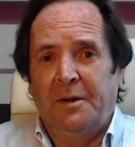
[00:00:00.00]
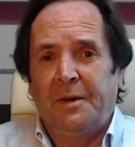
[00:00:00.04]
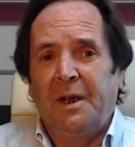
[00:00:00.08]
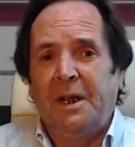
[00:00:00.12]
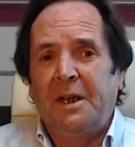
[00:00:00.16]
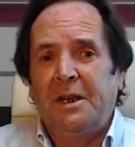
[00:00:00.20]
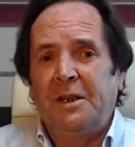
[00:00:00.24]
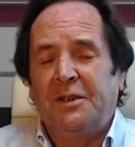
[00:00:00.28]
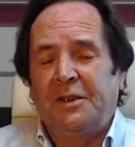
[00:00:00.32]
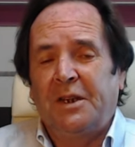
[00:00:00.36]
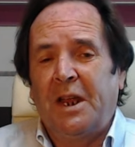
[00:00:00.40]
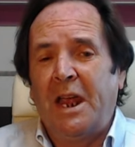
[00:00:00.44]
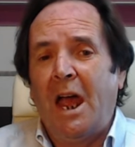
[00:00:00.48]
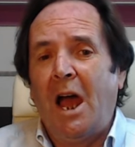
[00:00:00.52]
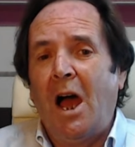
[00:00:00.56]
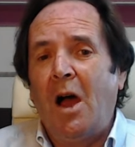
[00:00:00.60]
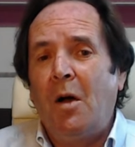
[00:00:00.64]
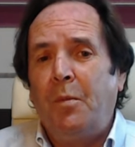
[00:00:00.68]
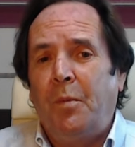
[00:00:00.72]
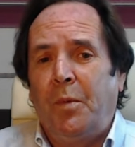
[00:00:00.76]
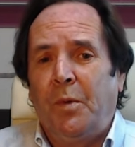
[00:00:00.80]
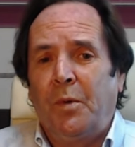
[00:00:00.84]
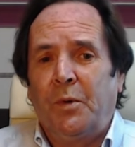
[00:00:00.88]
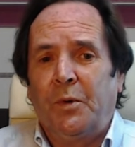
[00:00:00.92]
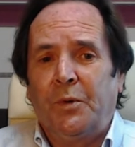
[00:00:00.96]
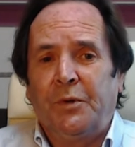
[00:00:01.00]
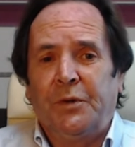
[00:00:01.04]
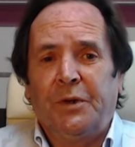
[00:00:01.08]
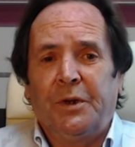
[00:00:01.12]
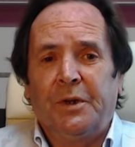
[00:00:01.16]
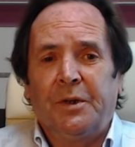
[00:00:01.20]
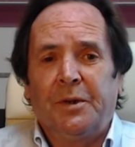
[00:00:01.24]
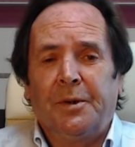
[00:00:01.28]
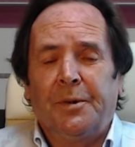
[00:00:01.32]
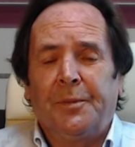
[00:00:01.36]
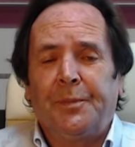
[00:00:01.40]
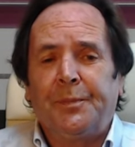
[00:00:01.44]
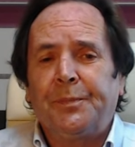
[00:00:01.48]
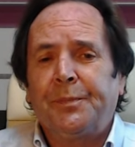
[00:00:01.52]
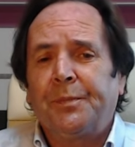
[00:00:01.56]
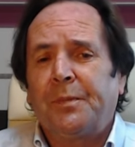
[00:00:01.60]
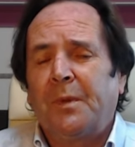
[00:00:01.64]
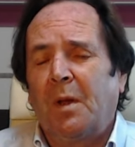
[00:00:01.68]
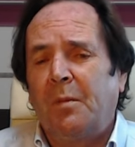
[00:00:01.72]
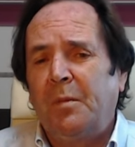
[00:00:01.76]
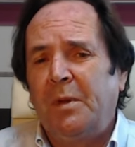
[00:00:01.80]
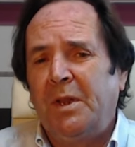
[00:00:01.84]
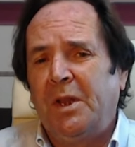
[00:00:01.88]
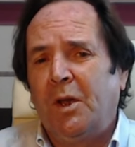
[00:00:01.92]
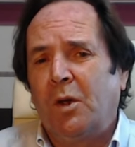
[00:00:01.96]
is opposing them.
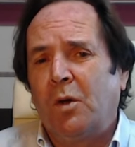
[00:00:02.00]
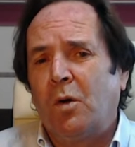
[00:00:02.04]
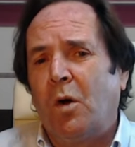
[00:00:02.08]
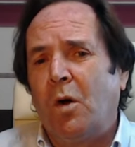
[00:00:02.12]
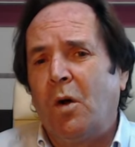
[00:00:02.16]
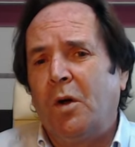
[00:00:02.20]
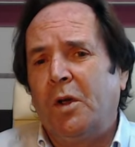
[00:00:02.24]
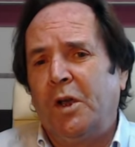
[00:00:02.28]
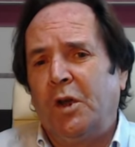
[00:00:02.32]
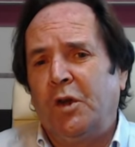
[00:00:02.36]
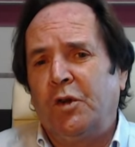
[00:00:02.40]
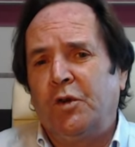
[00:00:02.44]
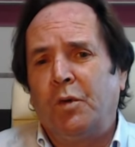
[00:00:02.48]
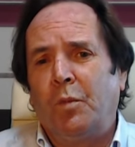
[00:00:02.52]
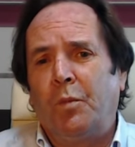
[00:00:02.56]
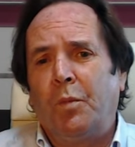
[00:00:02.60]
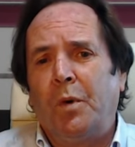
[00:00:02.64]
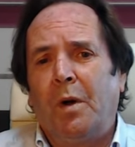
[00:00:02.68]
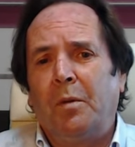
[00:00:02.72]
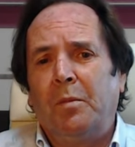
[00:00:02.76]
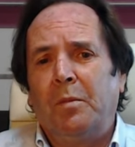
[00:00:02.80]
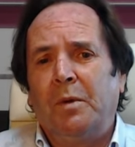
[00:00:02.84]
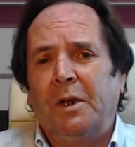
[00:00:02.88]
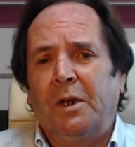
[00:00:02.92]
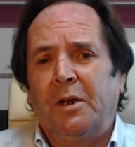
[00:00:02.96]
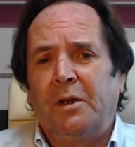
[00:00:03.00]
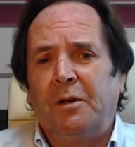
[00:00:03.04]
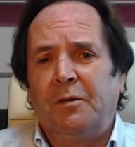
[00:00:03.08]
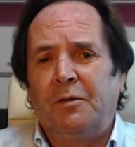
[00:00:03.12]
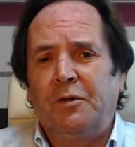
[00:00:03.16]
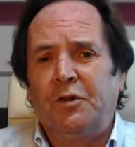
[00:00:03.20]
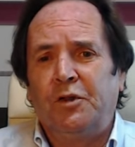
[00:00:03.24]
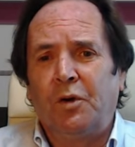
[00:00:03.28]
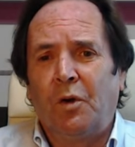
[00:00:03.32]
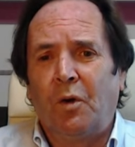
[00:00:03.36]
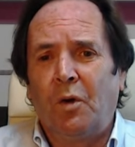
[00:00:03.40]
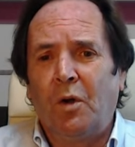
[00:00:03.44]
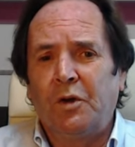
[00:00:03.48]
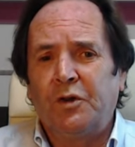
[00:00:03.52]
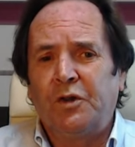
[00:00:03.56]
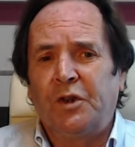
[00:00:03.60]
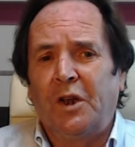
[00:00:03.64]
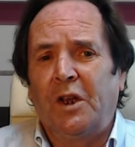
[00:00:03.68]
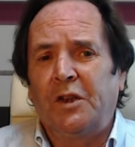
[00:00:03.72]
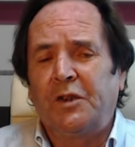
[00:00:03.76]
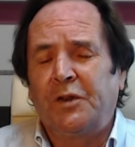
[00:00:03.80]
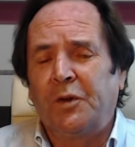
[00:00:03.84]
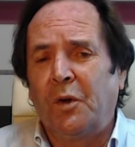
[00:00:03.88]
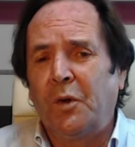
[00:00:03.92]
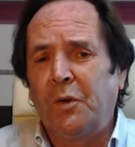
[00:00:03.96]
I mean, the Caucasus Republic of Georgia
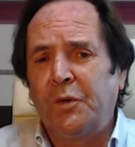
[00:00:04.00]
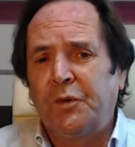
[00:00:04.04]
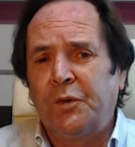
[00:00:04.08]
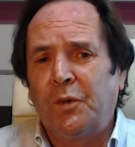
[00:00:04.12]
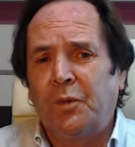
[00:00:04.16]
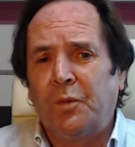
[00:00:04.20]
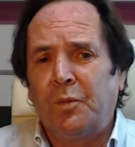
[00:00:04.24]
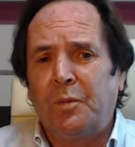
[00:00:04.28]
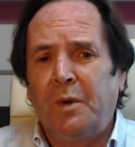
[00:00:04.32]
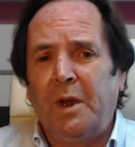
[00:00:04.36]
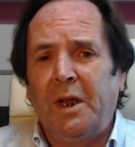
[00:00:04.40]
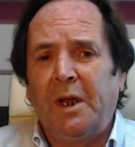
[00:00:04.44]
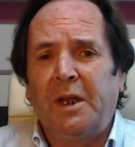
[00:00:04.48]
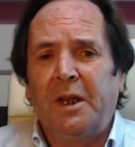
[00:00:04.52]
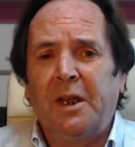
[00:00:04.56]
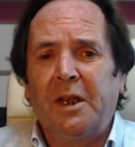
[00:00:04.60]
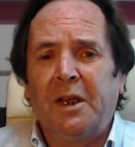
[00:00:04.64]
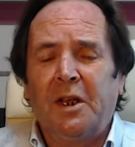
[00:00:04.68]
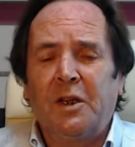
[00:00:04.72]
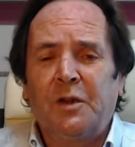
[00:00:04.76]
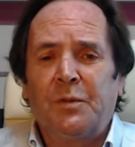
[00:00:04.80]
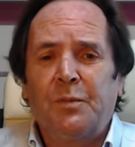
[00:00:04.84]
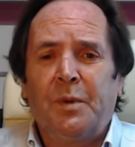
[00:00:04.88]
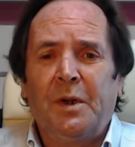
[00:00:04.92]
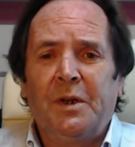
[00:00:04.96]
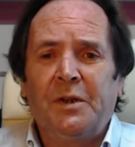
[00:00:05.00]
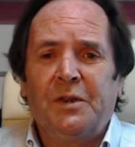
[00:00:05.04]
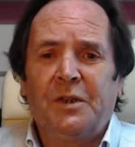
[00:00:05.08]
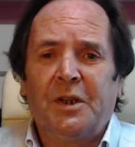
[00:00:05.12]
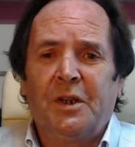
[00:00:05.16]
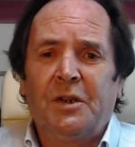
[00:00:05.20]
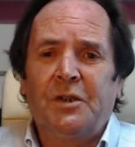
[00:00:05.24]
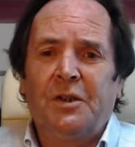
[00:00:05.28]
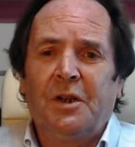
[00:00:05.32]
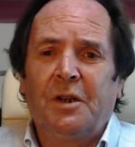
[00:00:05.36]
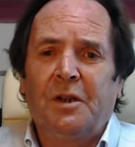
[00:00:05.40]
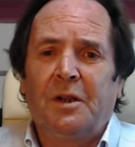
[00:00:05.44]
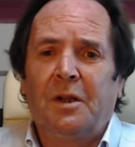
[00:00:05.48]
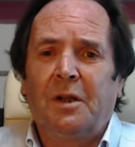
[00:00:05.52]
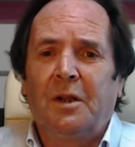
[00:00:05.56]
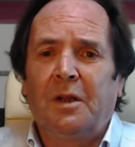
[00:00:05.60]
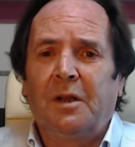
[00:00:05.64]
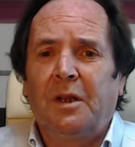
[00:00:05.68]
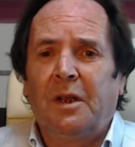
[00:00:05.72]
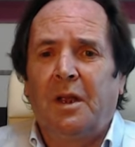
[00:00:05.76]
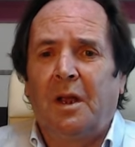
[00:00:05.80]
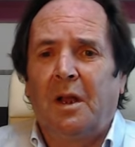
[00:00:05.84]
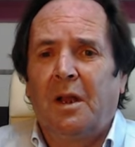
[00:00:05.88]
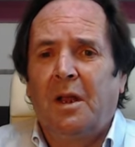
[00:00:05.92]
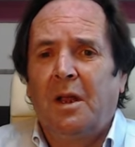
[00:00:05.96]
is also making its position clear,